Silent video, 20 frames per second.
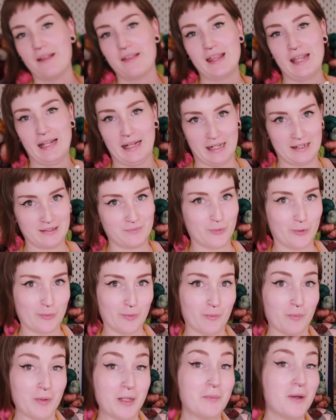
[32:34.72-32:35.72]
I think that's
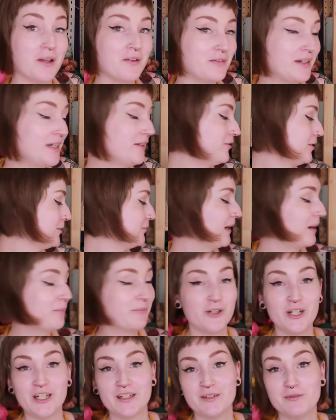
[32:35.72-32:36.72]
probably my favorite
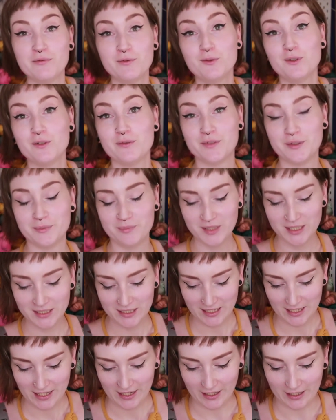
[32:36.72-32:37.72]
fabric of all of them.
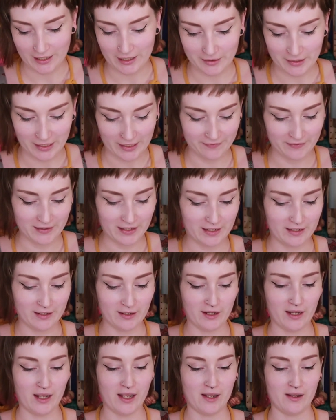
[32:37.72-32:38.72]
And then
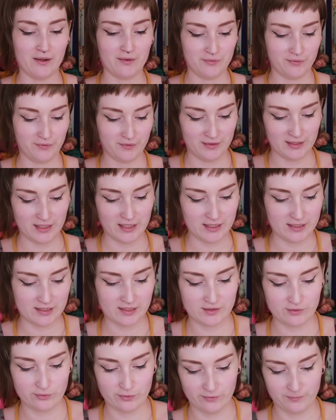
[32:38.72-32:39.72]
I have these
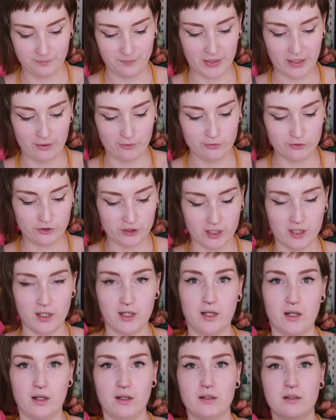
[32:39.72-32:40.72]
sort of bell
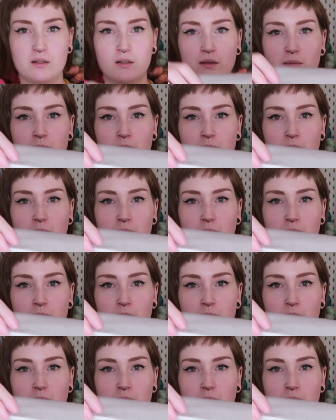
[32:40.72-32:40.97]
jar